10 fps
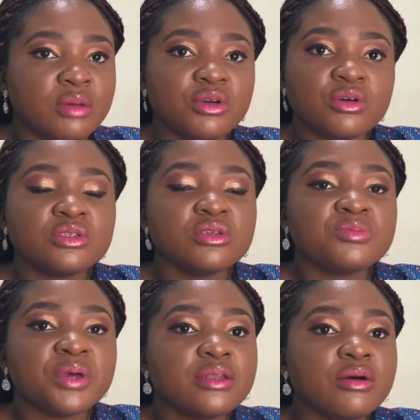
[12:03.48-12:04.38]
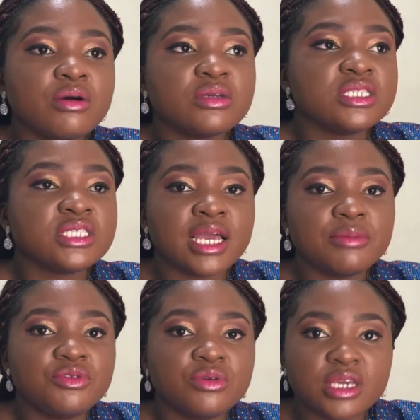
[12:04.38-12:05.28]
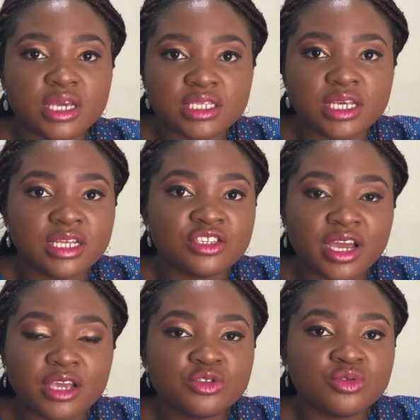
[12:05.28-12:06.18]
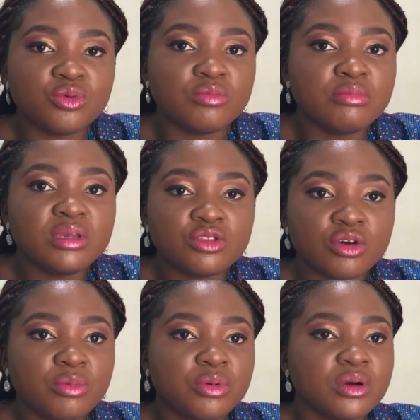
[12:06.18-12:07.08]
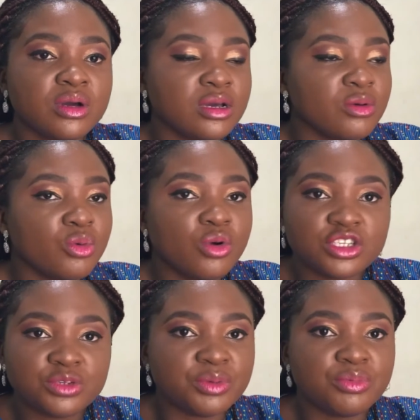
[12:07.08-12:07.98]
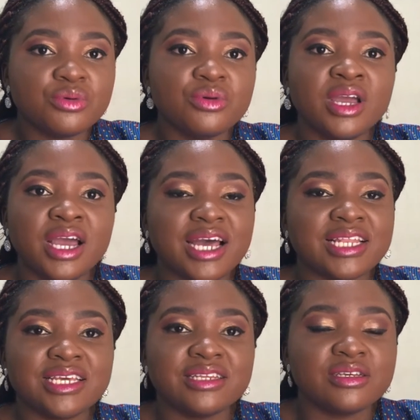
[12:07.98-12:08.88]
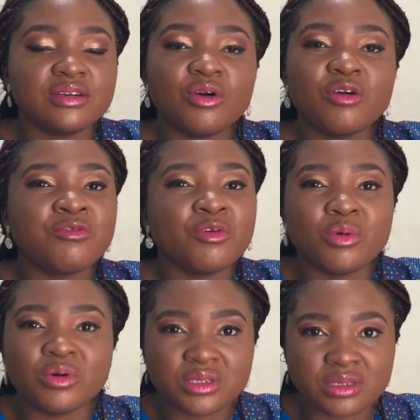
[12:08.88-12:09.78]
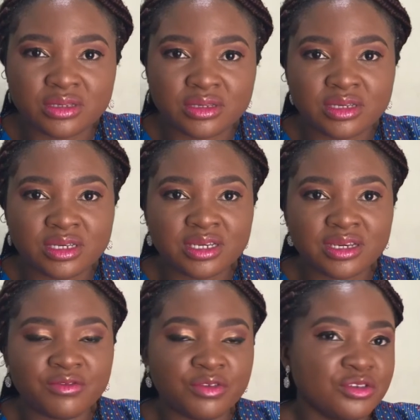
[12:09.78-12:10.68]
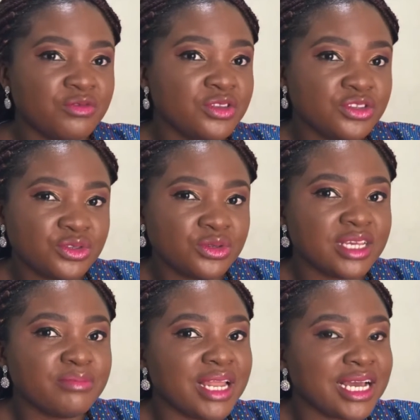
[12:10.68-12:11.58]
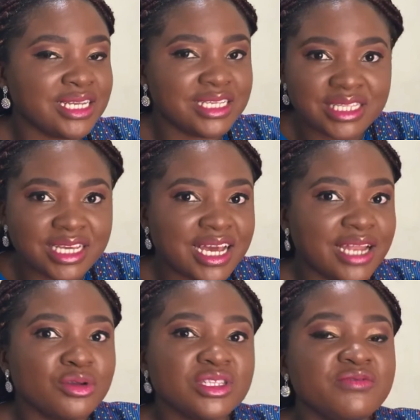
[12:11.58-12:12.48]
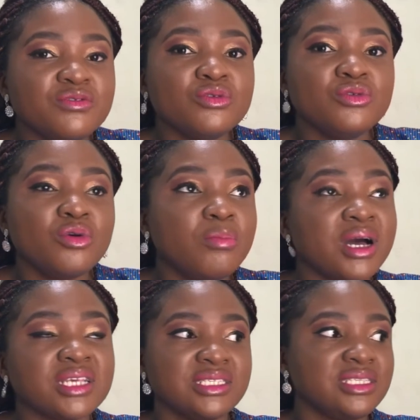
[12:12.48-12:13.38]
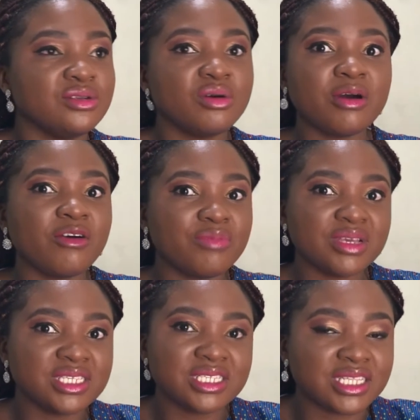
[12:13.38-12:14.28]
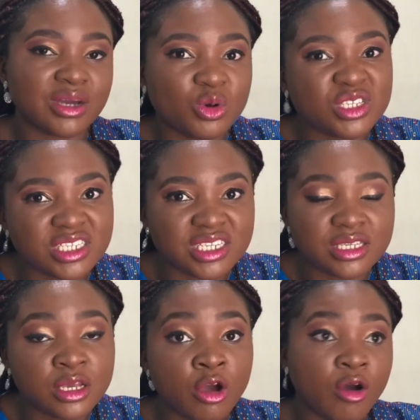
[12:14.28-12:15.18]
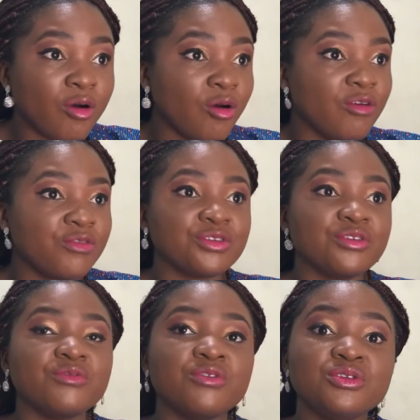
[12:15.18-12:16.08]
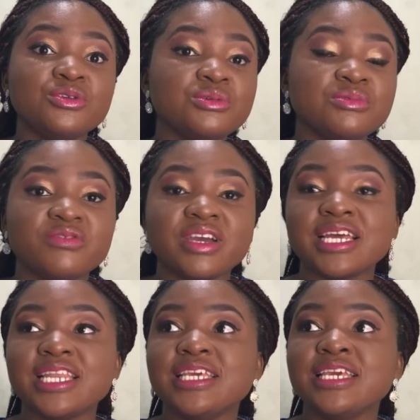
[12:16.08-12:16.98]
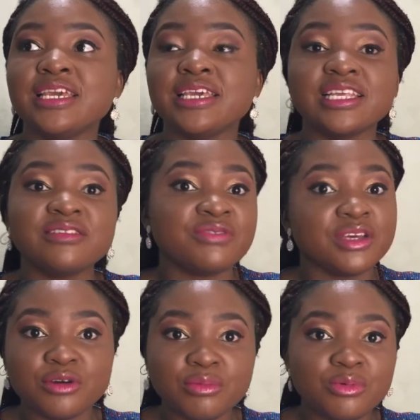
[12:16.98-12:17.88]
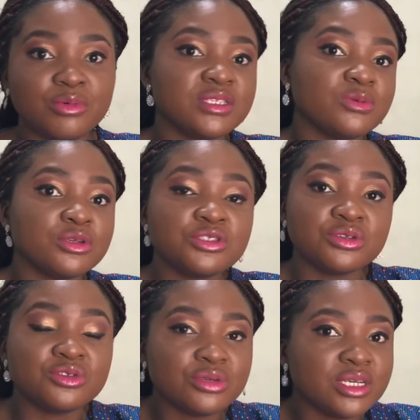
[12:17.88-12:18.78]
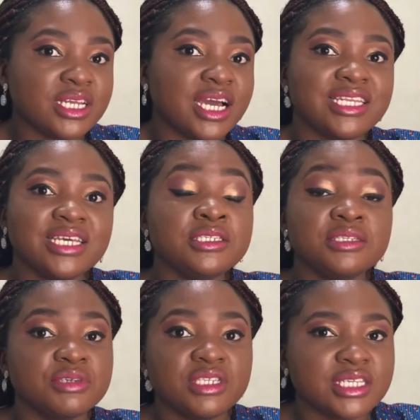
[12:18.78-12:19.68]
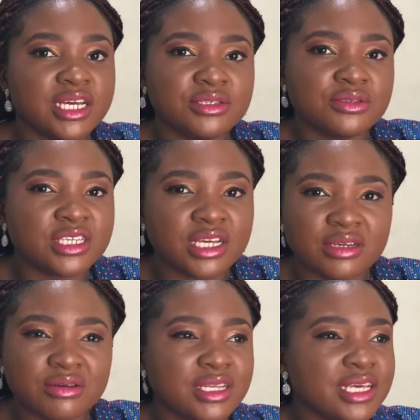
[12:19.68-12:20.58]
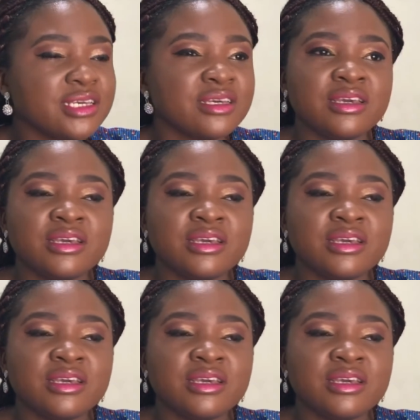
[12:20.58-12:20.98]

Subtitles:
because you spend all the time you get trying to meet up, watch people, and then all for what? For your video to get blacklisted and not even grow past the number of persons that are watching it, or for YouTube to finally get fed up with what you're doing and then demonetize your channel. Like,